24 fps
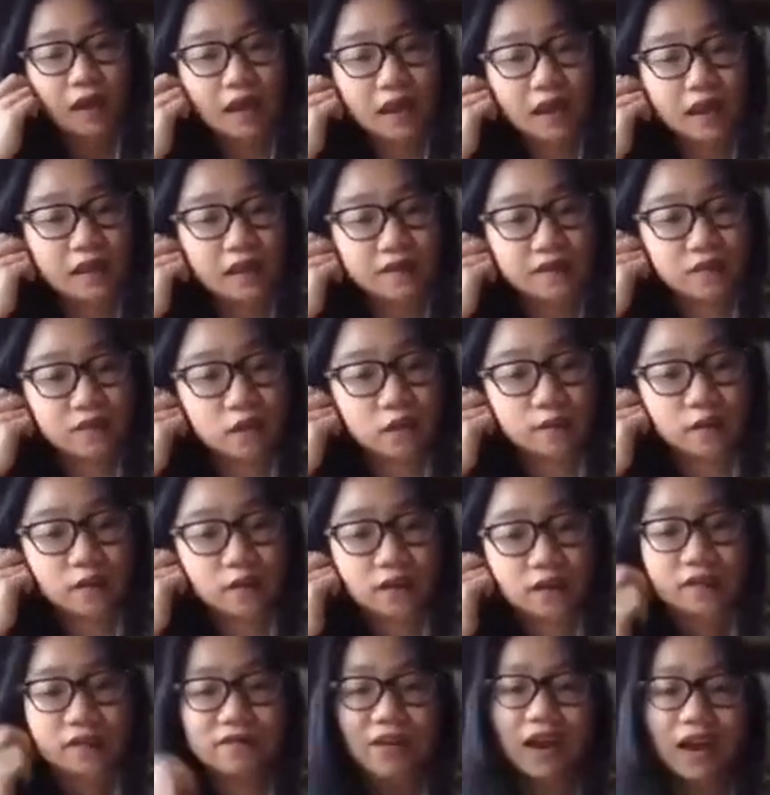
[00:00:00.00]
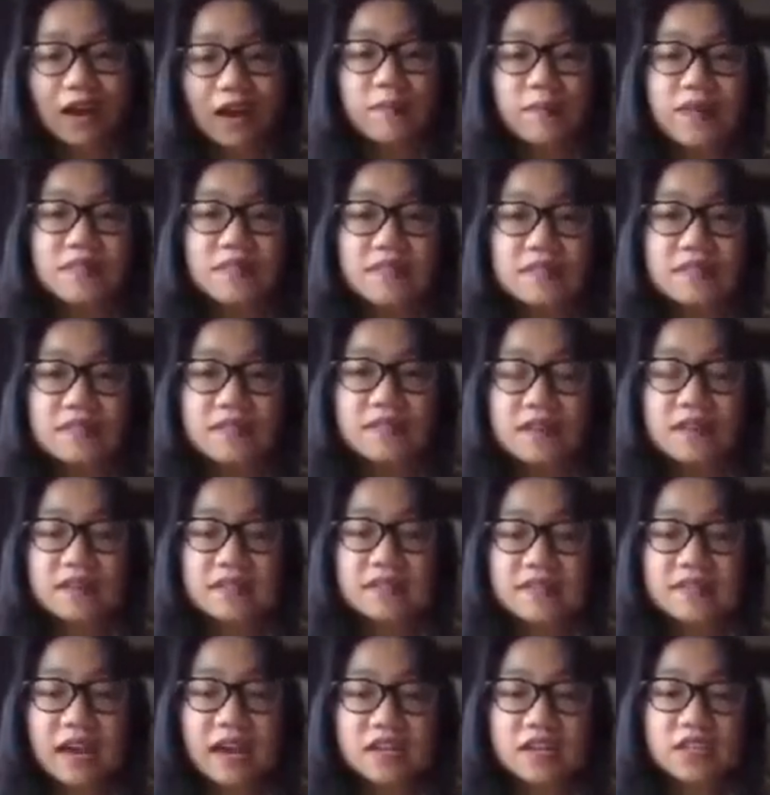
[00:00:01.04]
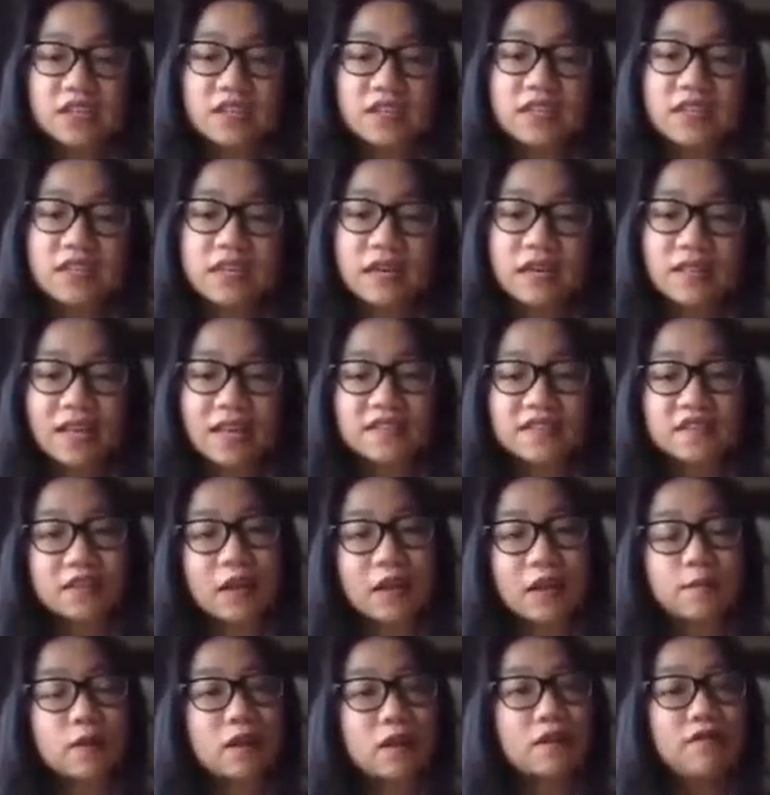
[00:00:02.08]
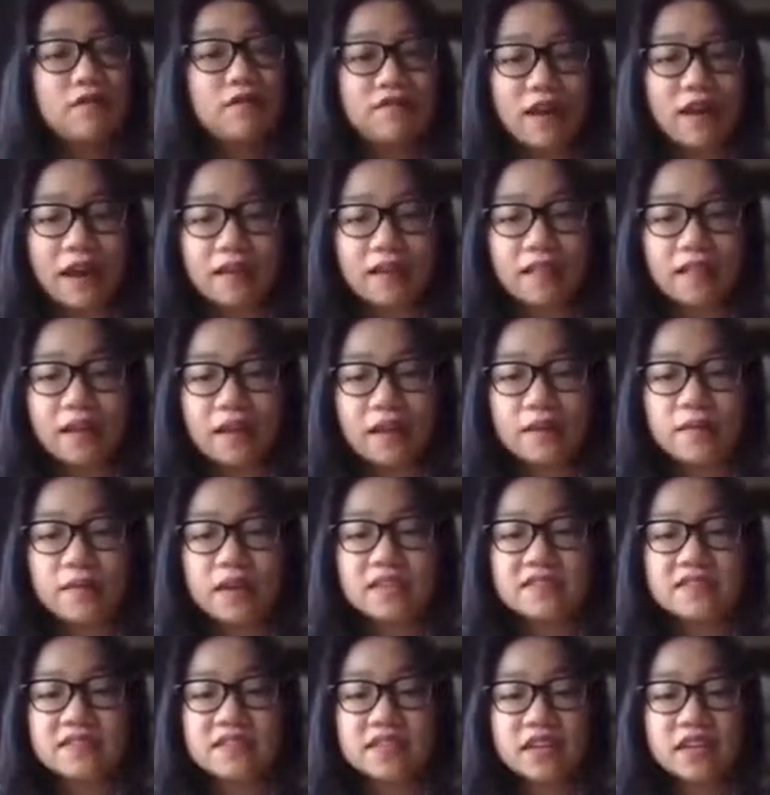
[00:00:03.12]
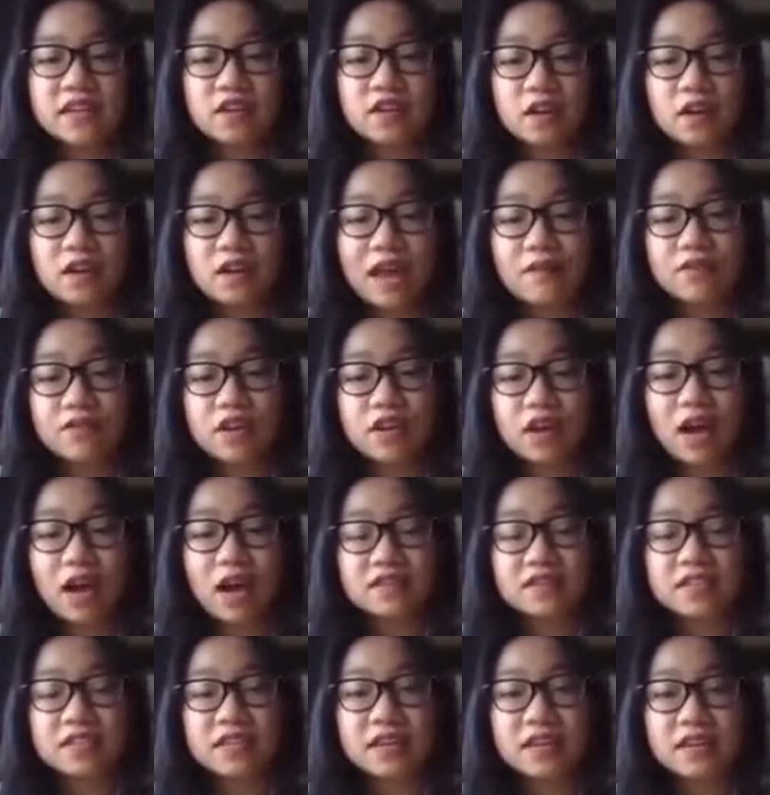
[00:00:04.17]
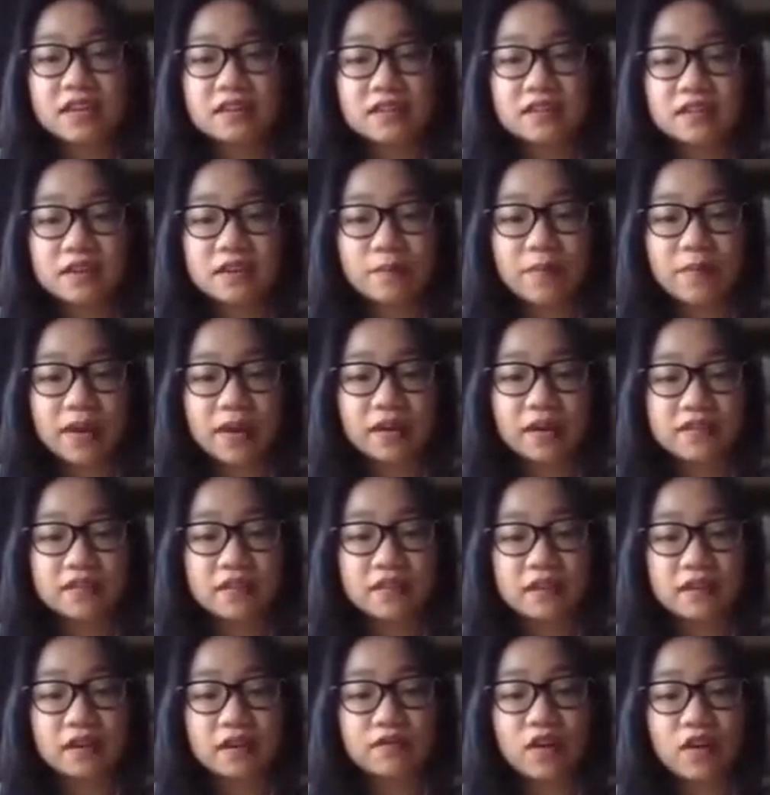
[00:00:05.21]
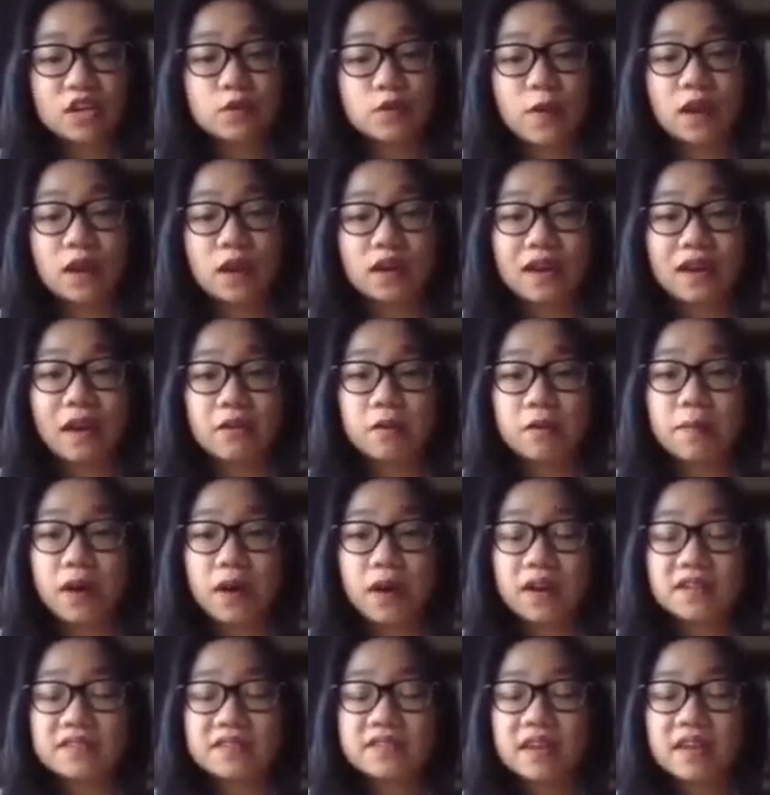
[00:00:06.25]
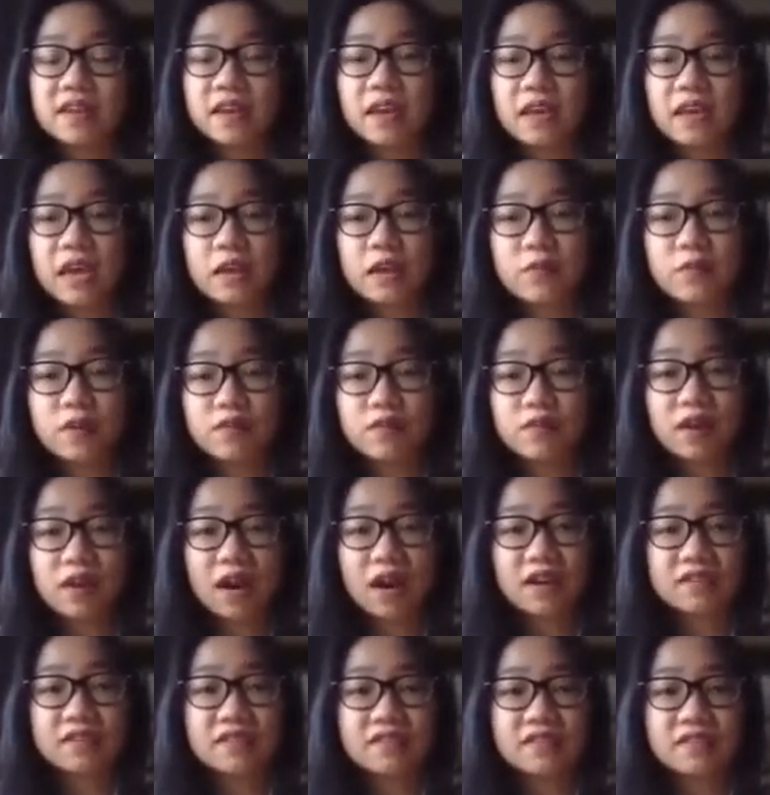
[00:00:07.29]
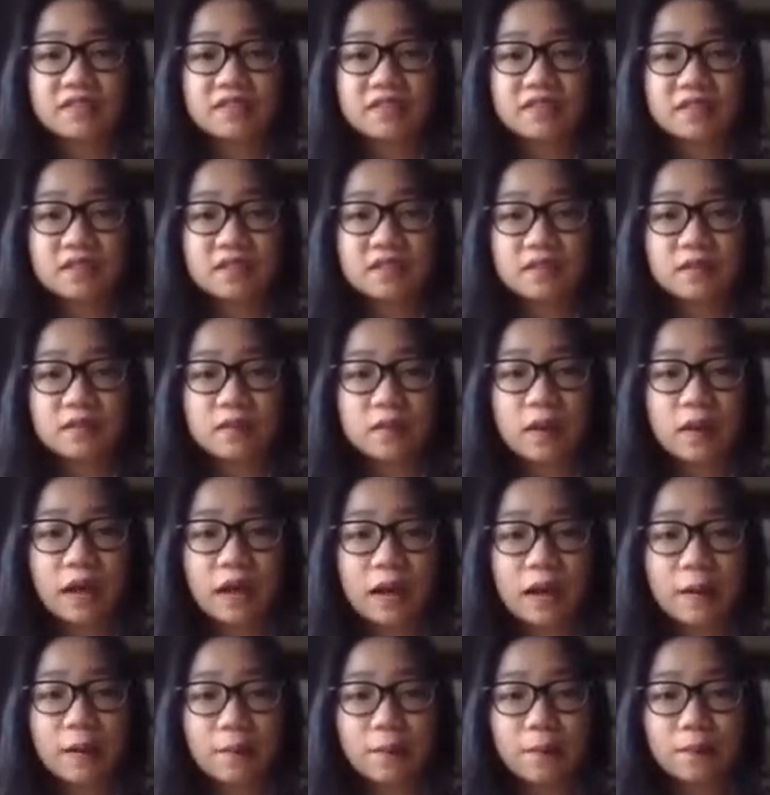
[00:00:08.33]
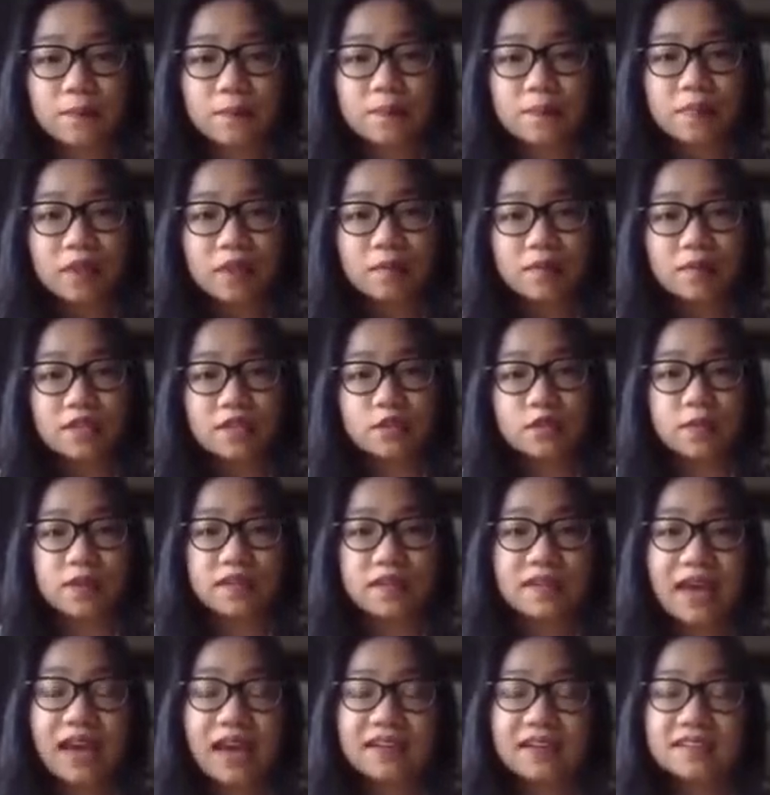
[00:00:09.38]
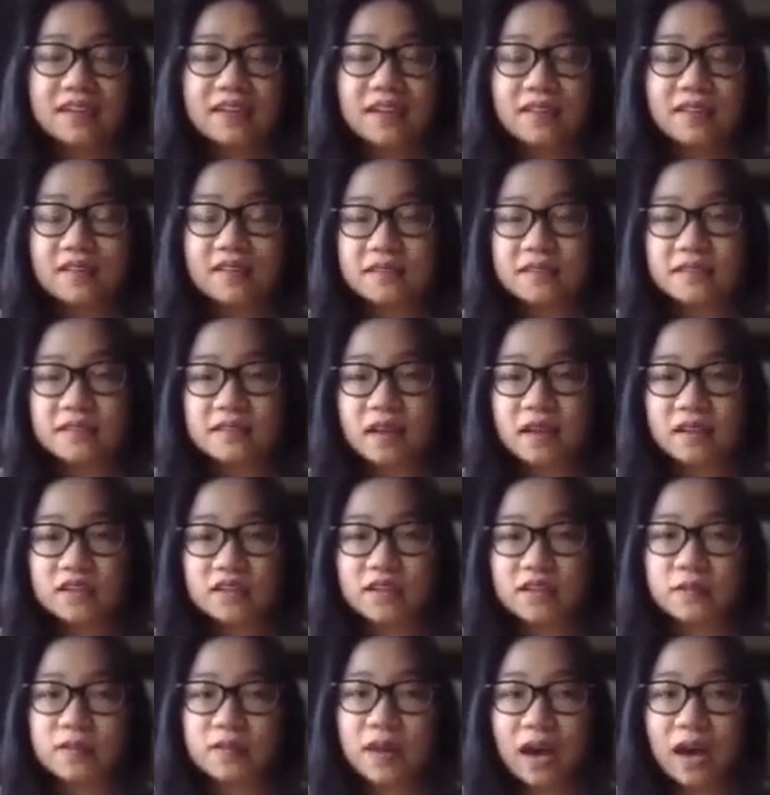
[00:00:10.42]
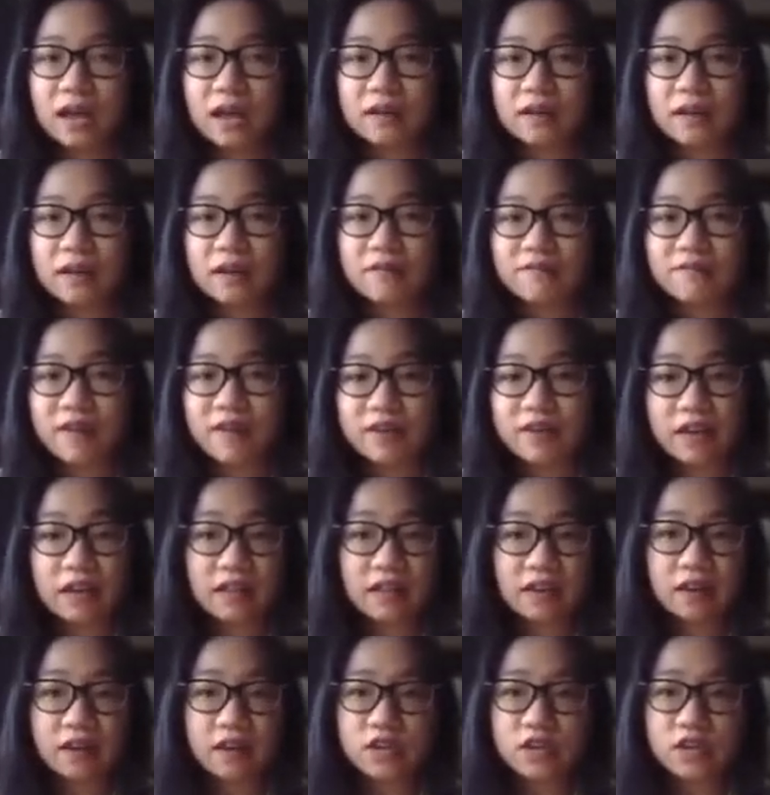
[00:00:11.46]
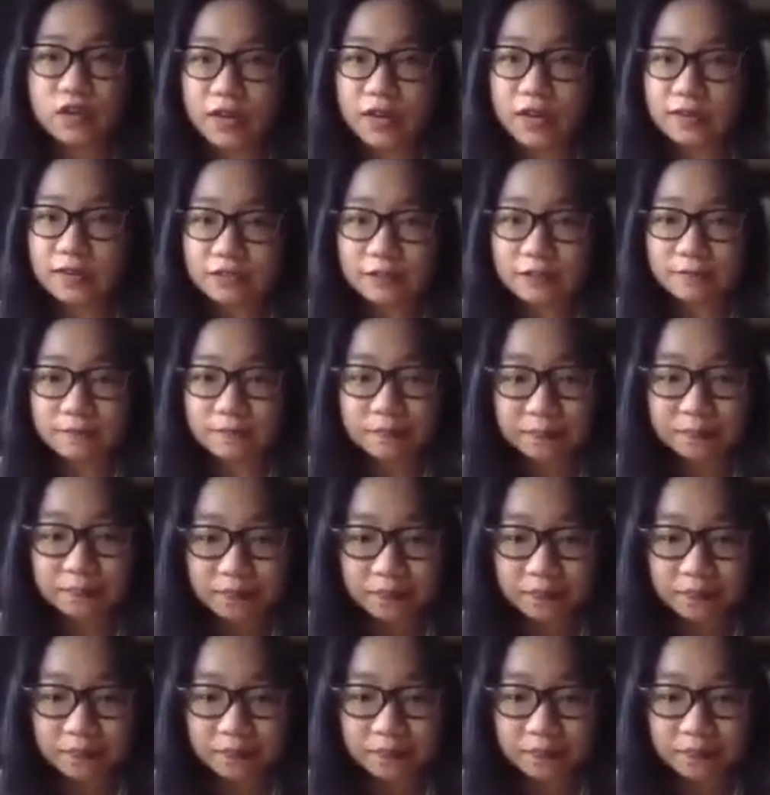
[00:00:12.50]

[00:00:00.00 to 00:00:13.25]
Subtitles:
And for marine environments, there is actually a lesser number of phyla studied on every continent compared to their freshwater counterparts. And with regards to between taxa, there's also not a very clear trend.